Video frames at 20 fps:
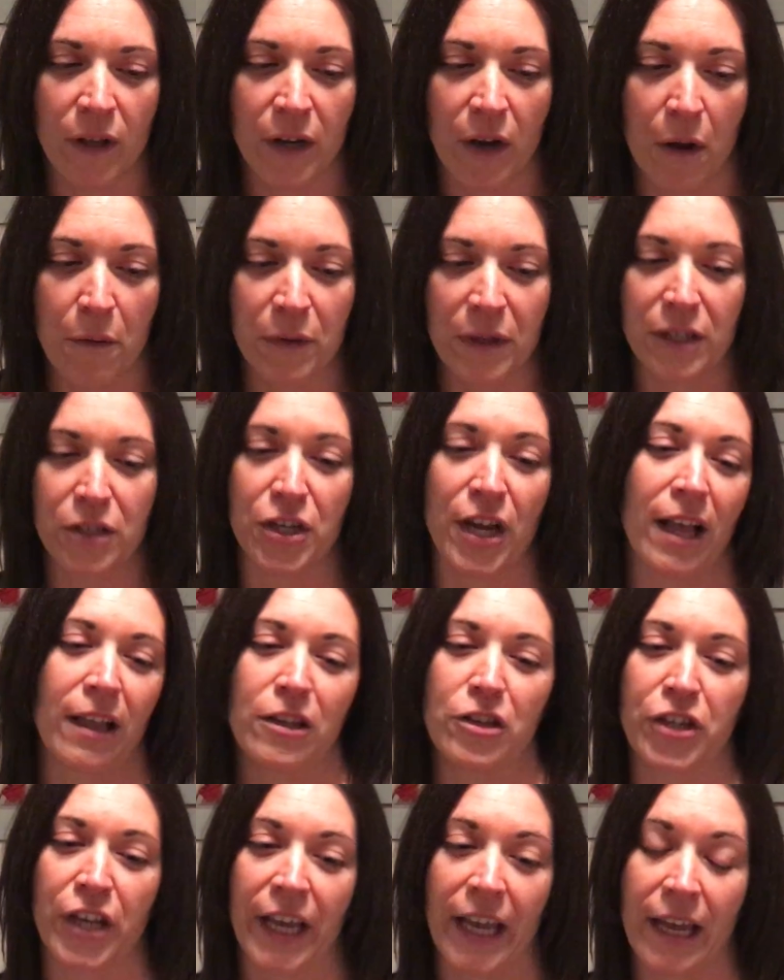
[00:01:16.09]
It got really
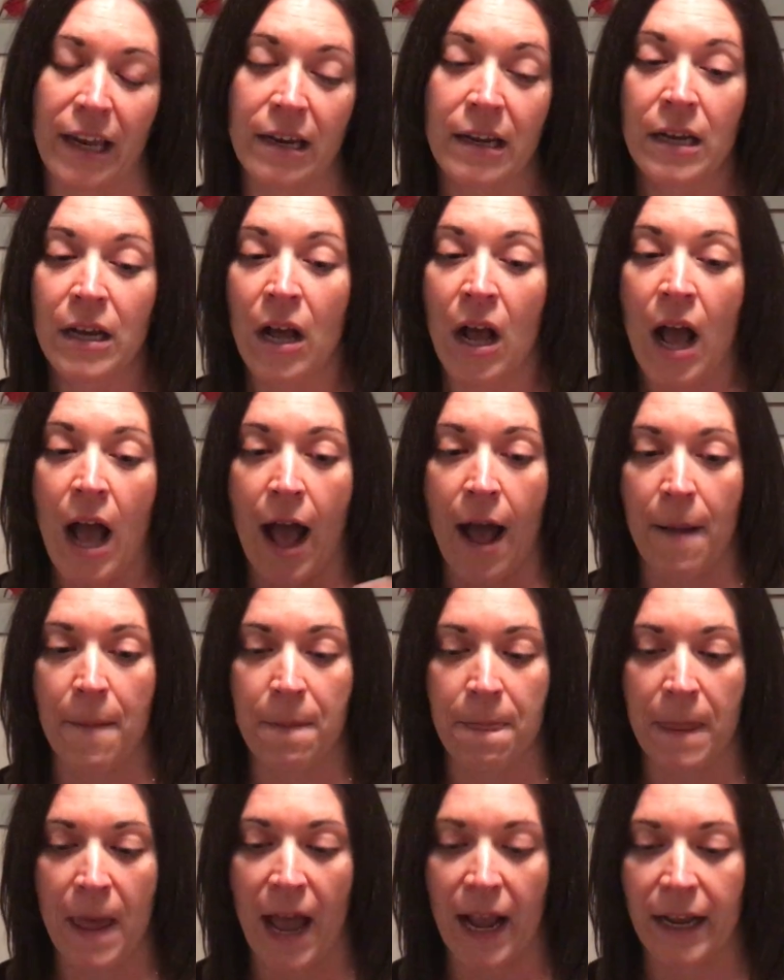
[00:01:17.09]
challenging, and
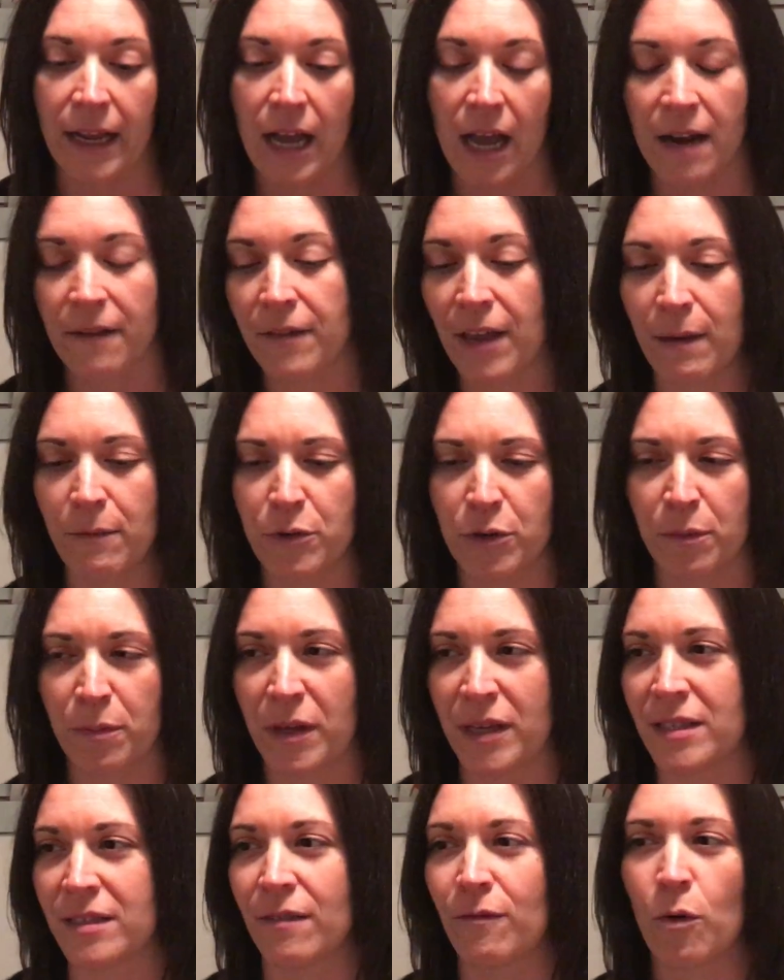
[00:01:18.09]
I kind of came to a
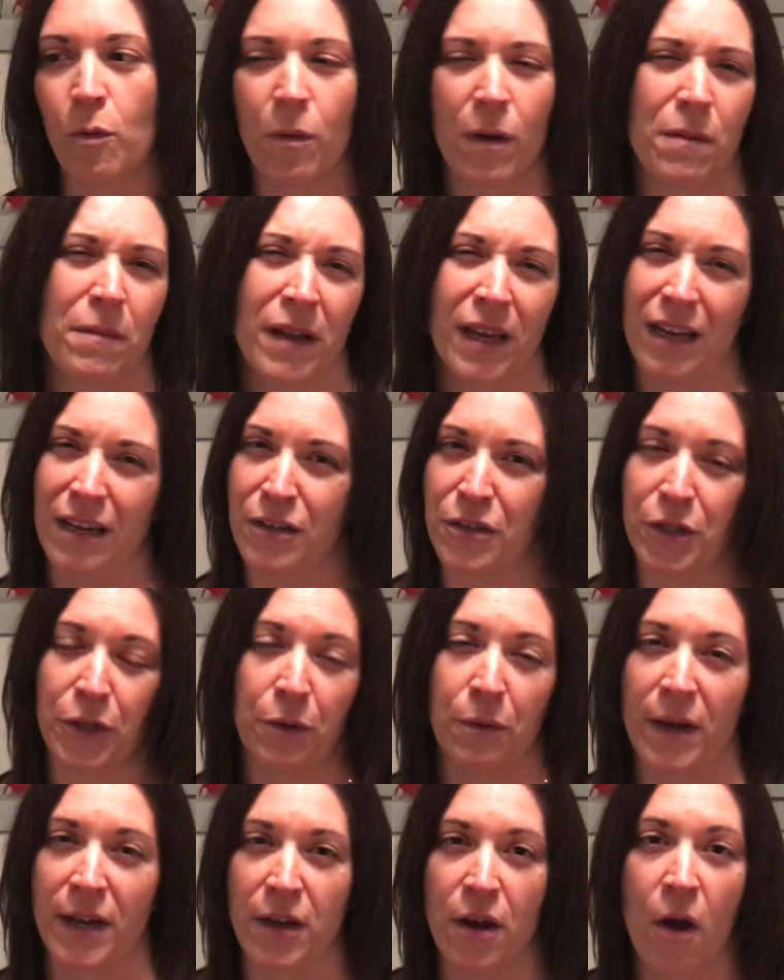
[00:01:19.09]
place of, well, what am I going to
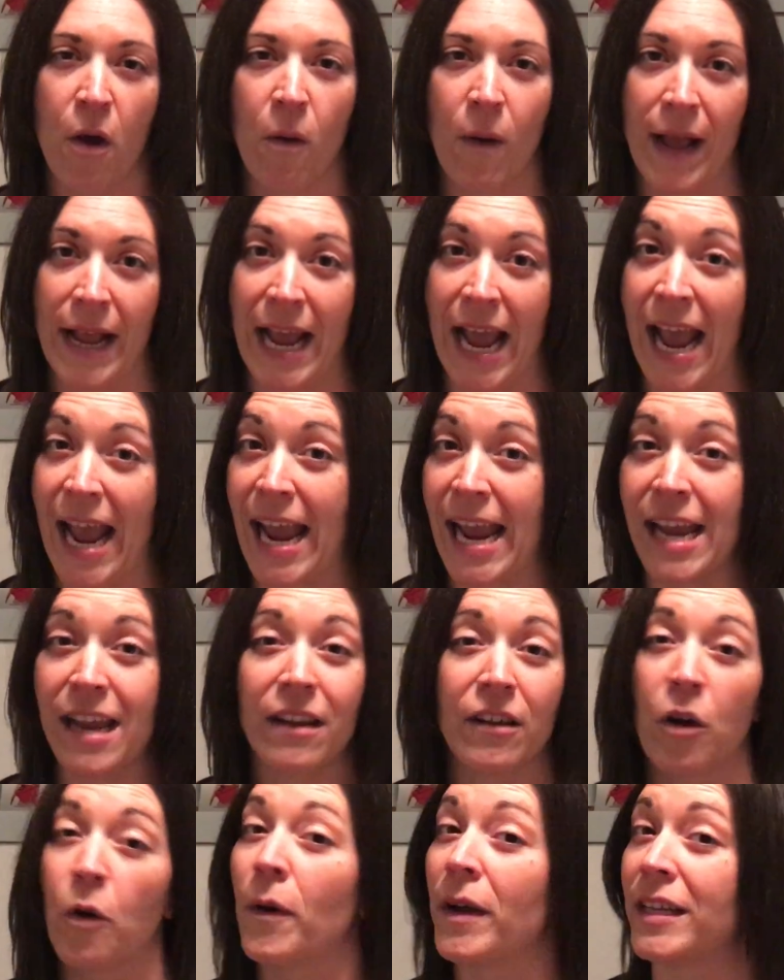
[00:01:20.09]
do? I know I
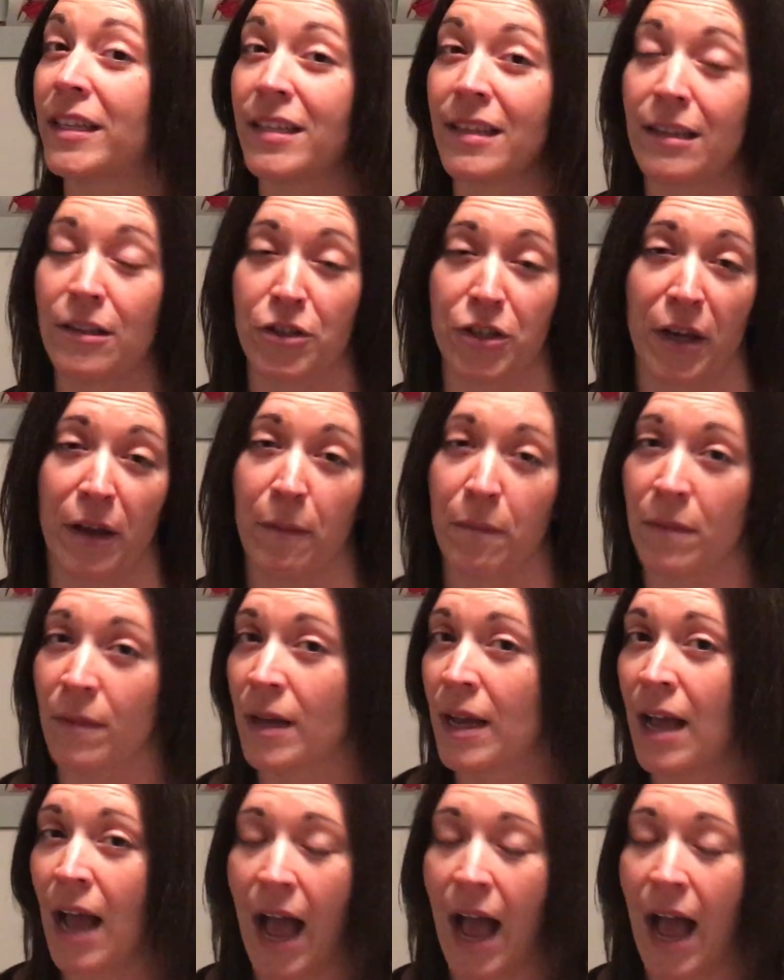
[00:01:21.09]
hate going to the gym.